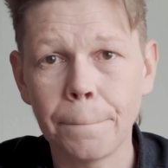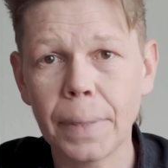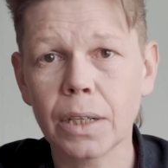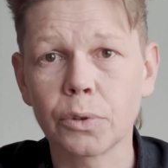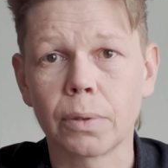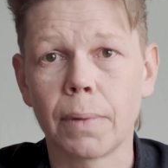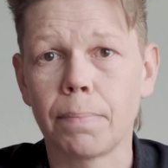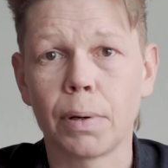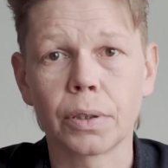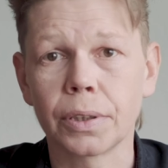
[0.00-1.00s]
batteries in my
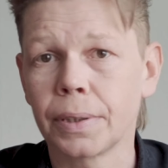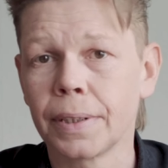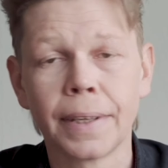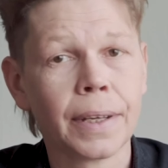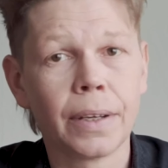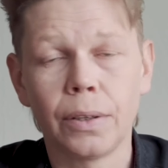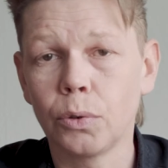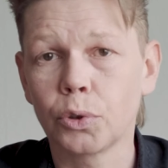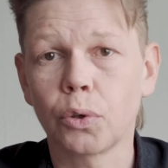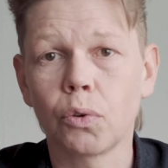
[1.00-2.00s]
pocket,
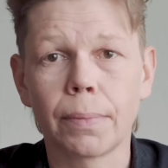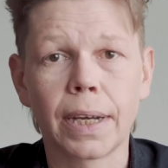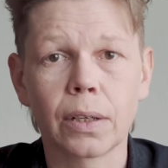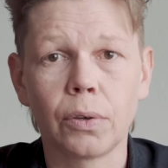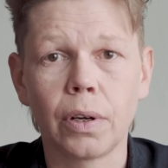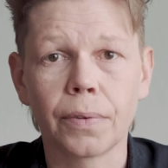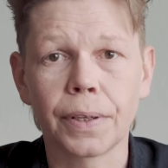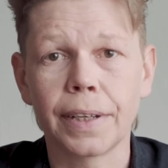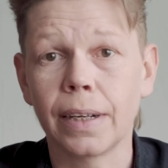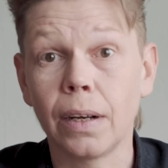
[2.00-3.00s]
no shoulder bag, no
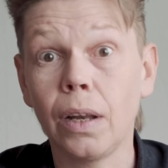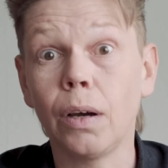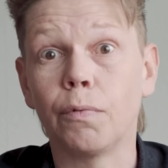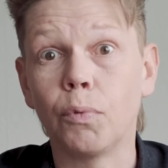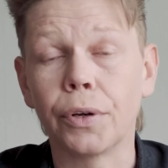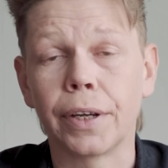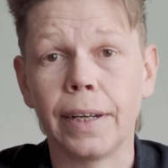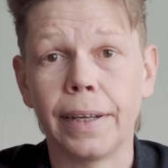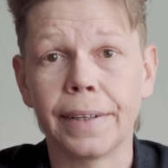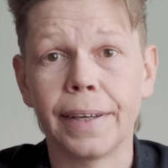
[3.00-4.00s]
nothing, and I love working
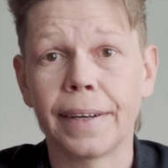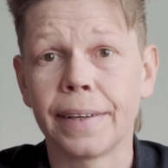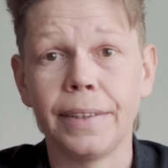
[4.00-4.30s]
like that.